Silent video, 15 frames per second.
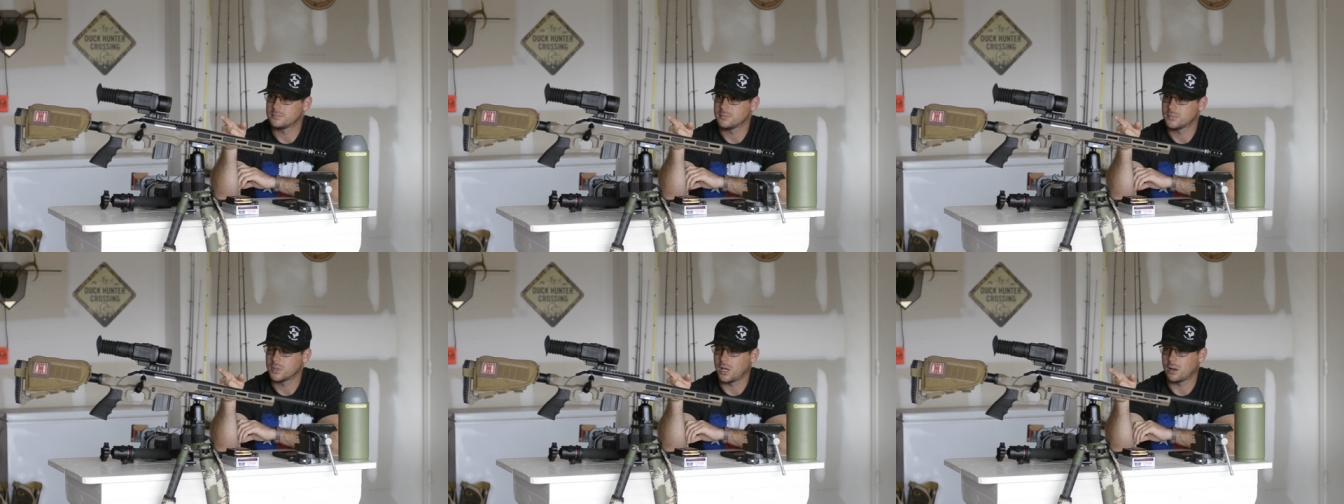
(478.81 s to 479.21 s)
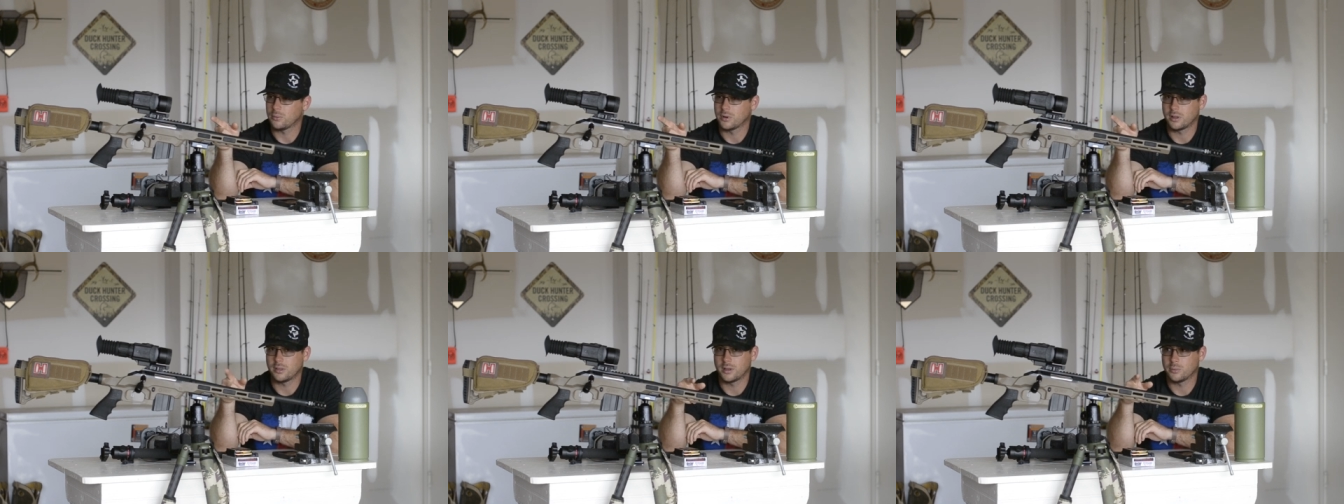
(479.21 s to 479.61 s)

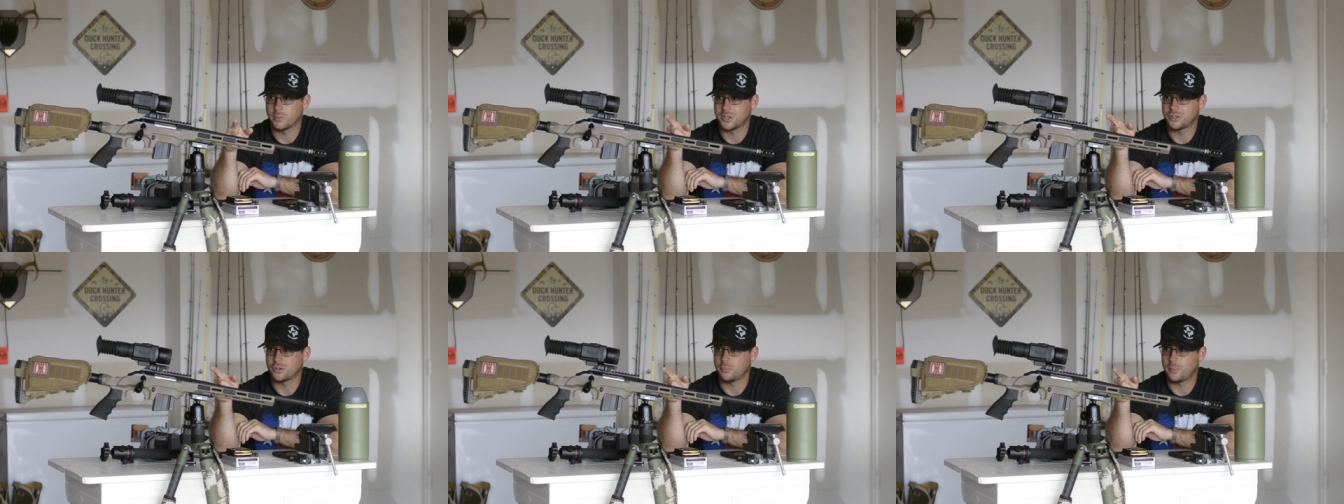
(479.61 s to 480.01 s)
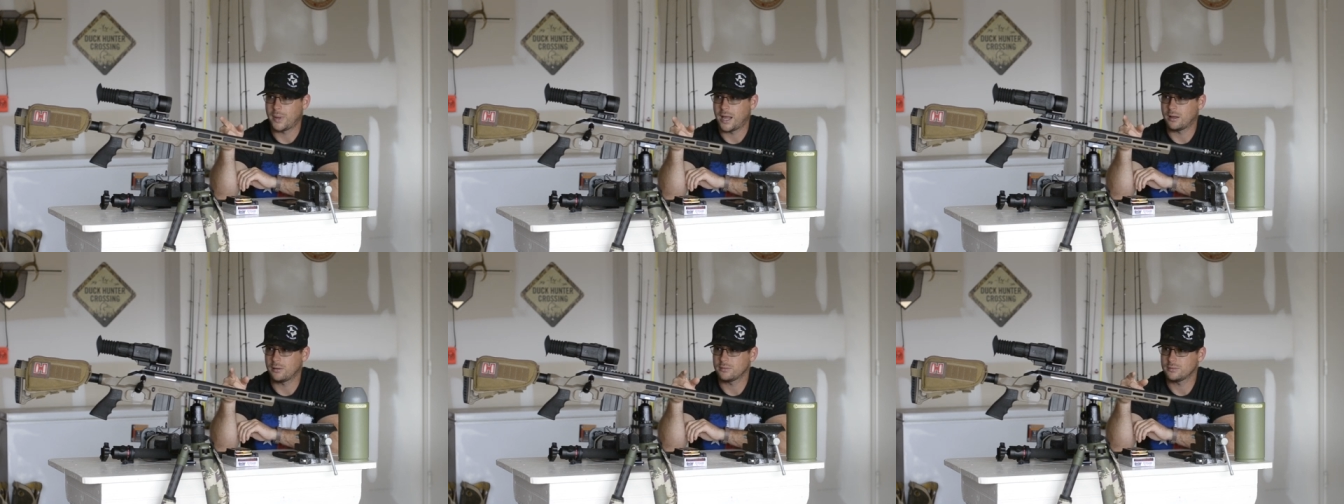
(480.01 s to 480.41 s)
Um, got rid of
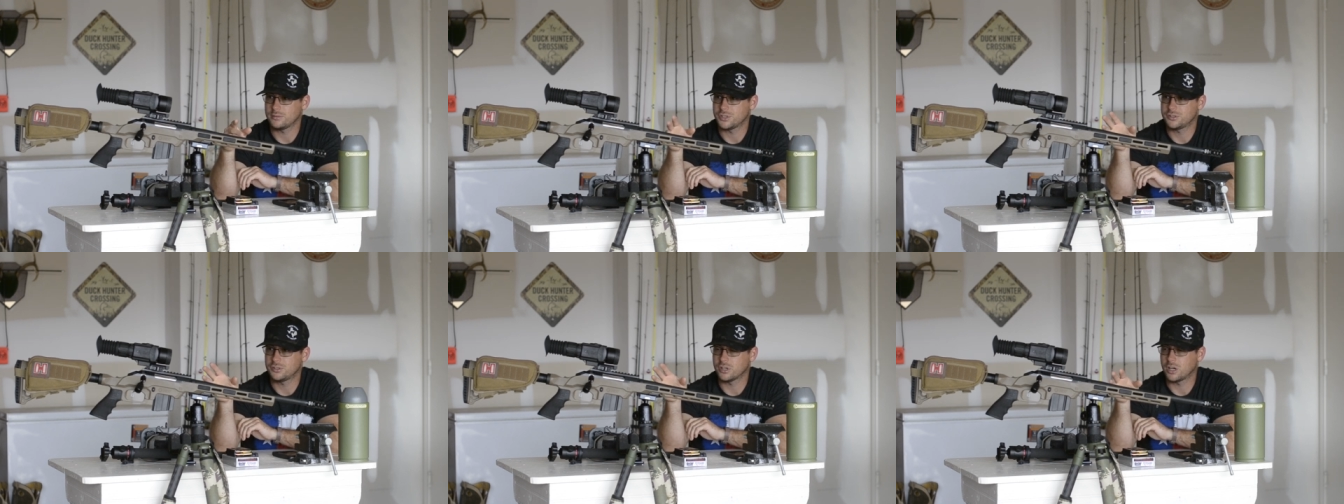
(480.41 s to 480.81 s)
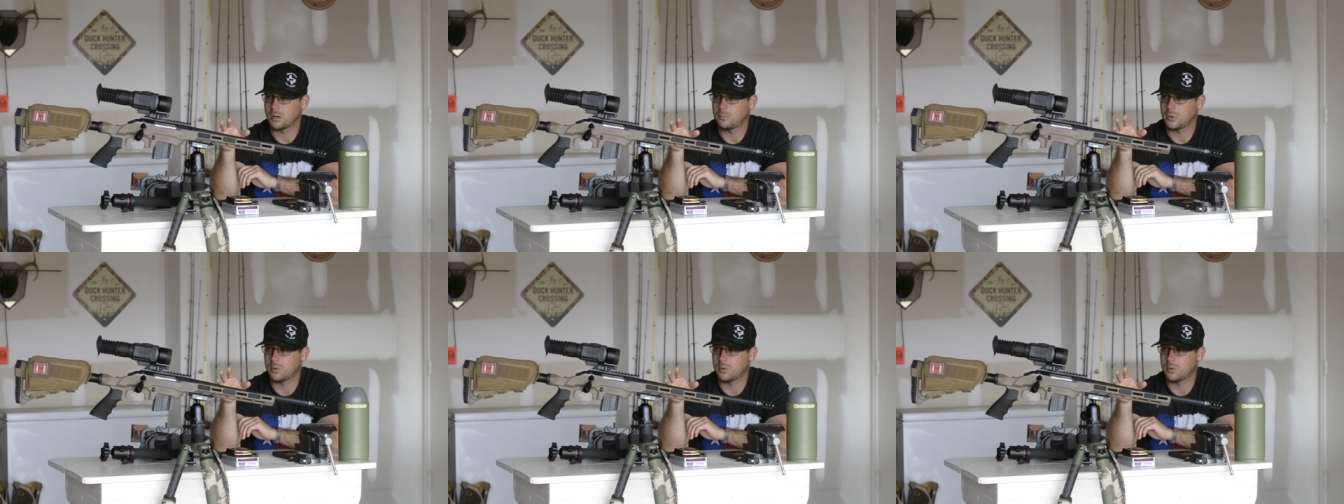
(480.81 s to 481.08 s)
the original mount,